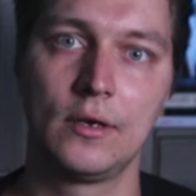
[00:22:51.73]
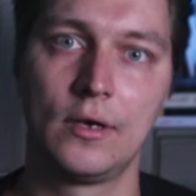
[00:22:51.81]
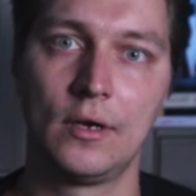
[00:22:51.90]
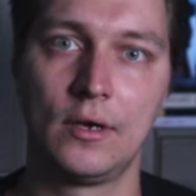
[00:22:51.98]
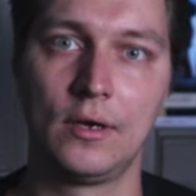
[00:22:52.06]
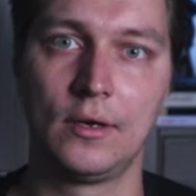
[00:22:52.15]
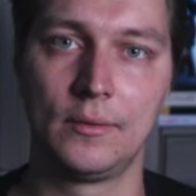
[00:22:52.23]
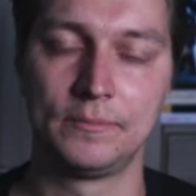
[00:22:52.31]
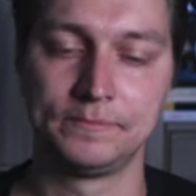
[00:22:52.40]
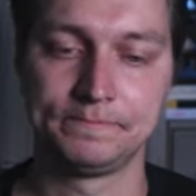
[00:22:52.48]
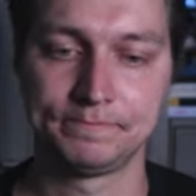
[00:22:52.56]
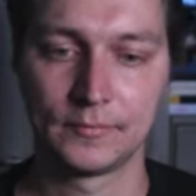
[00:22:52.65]

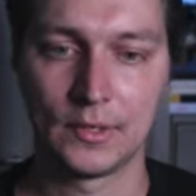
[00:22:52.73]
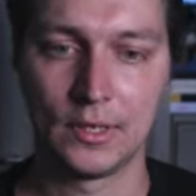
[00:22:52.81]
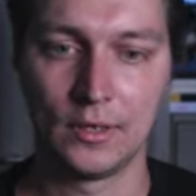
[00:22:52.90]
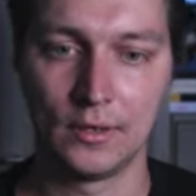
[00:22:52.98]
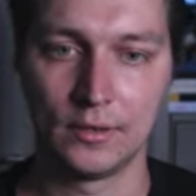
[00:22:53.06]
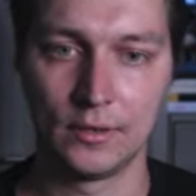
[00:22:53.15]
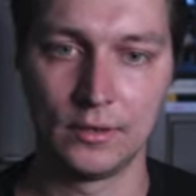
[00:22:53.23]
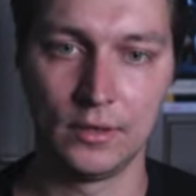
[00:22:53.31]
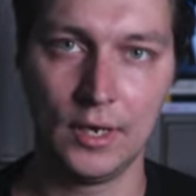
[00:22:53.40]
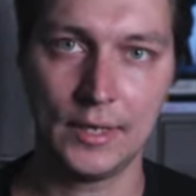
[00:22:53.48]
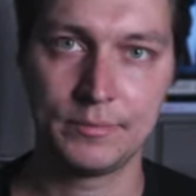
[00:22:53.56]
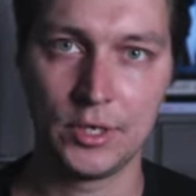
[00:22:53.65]

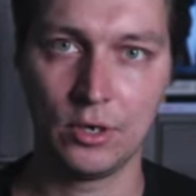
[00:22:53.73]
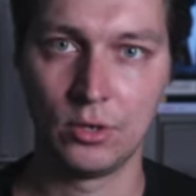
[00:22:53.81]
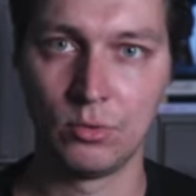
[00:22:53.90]
Let me know